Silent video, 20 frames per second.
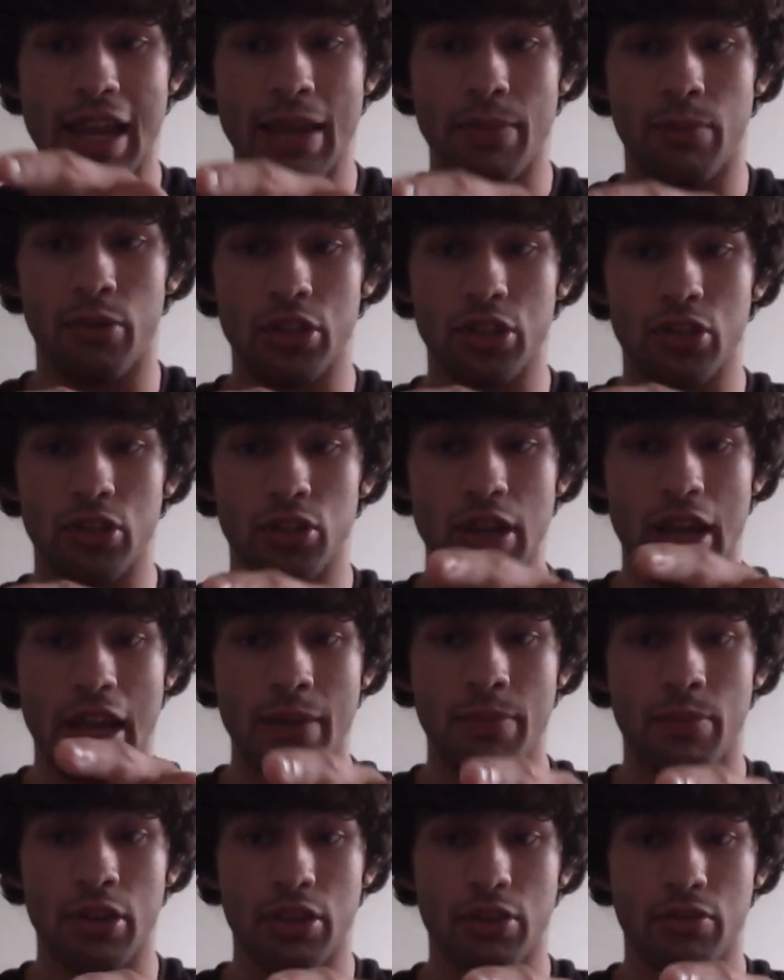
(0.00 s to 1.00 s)
A.2,
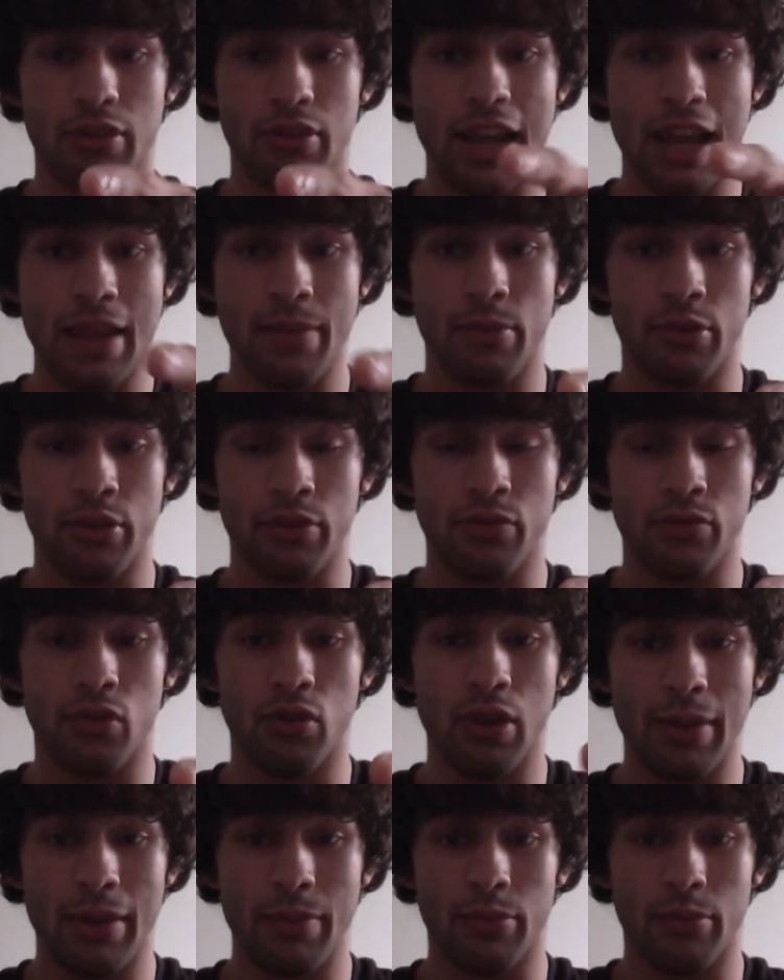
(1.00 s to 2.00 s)
A.3,
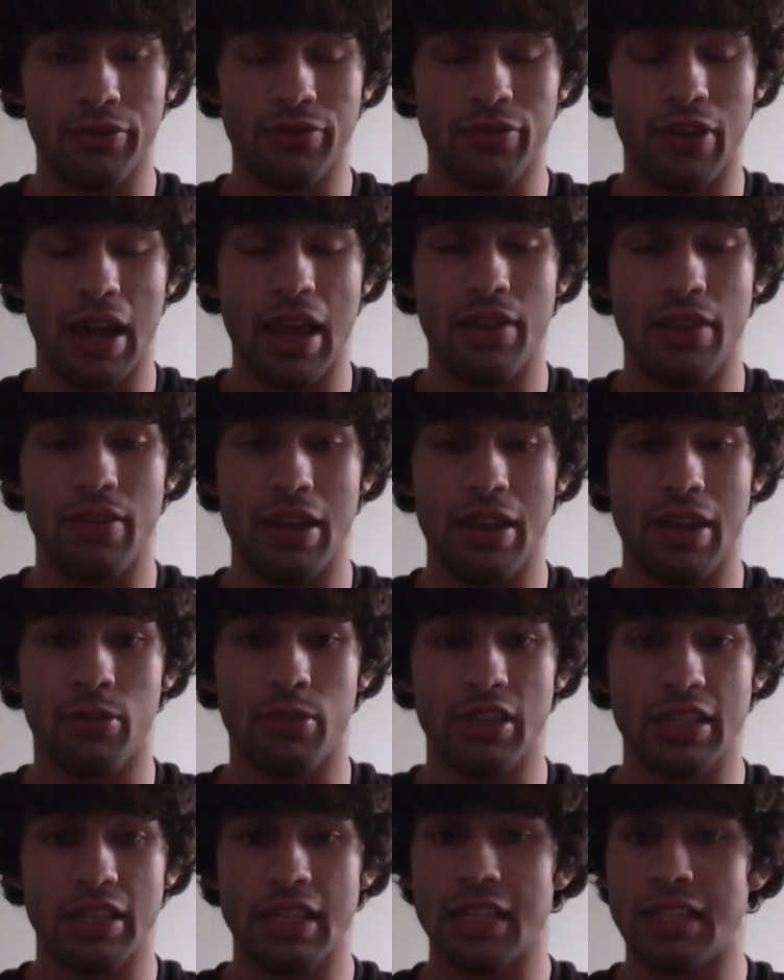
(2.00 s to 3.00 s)
A.4, A.5,
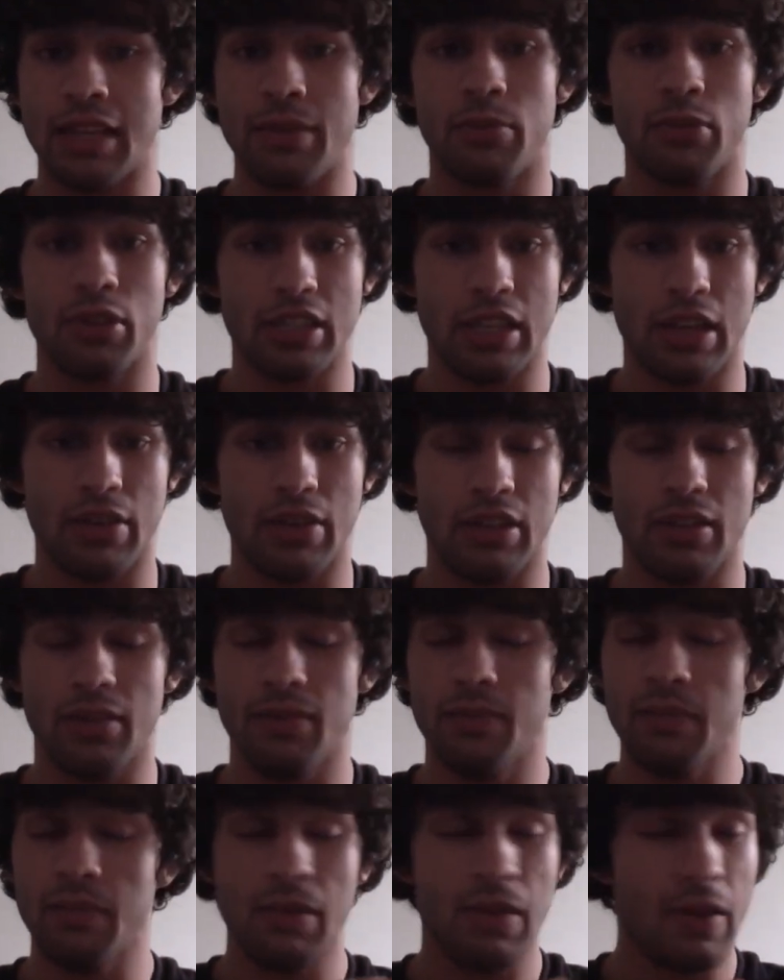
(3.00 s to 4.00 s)
A.6,
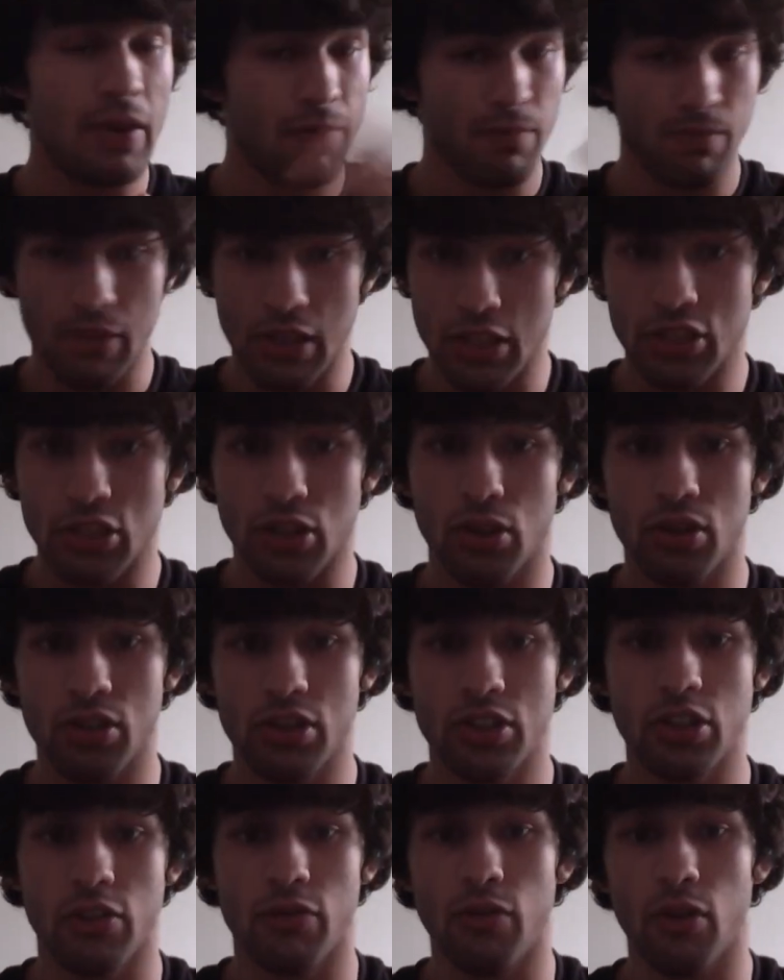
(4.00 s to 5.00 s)
A.7, and so on
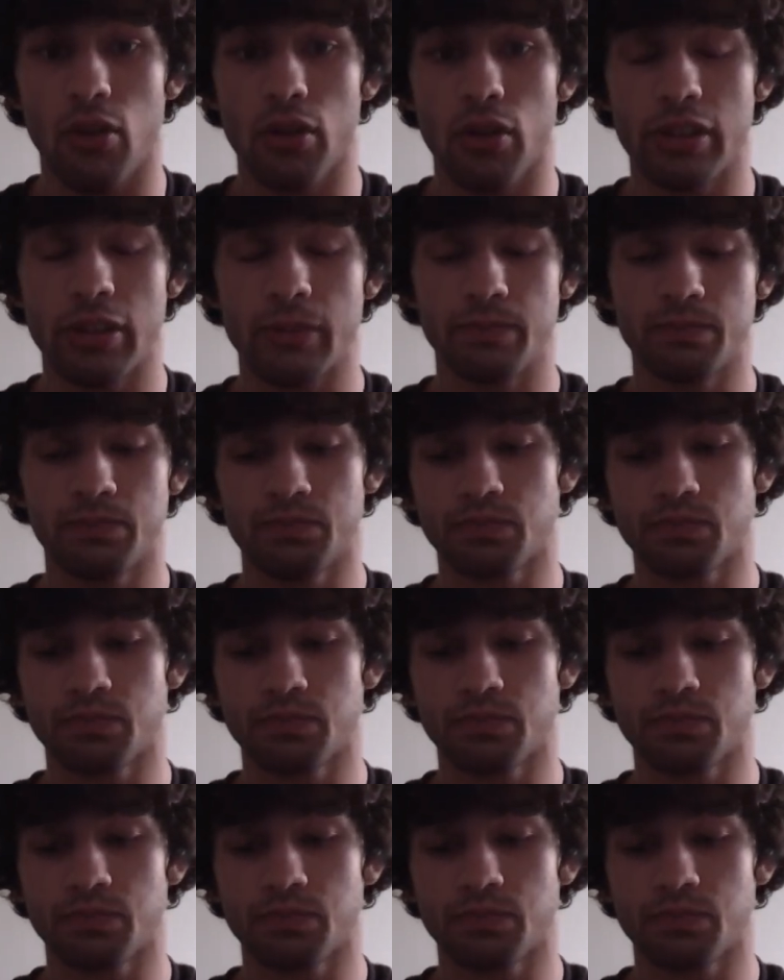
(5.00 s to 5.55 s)
and so forth.